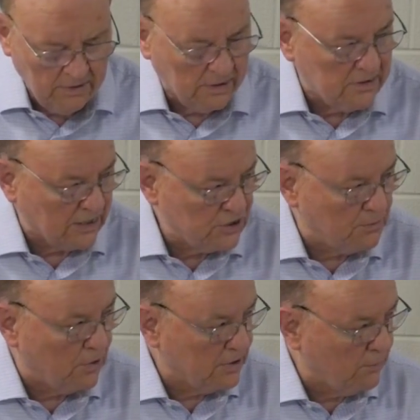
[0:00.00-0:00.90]

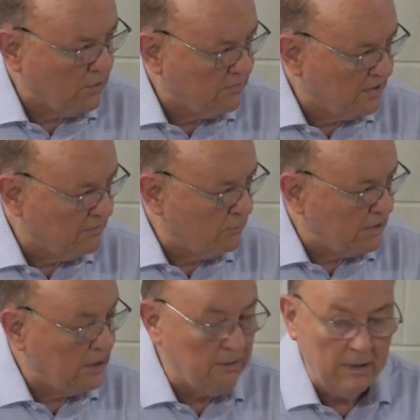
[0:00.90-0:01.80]
testimony that we've given. We
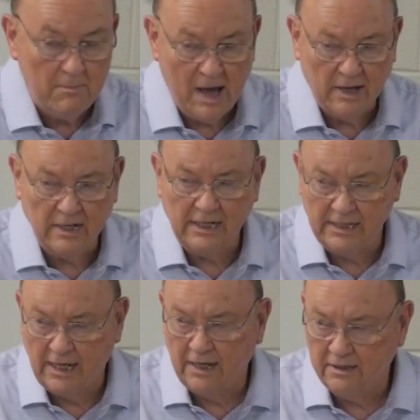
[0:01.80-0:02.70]
need to be modeling
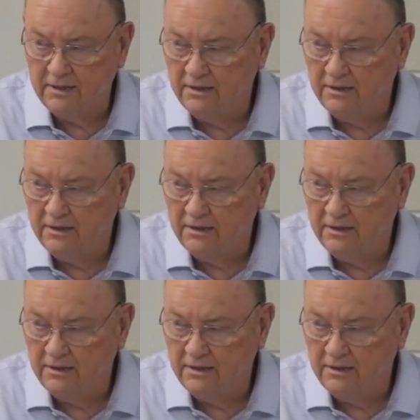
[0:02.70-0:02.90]
that.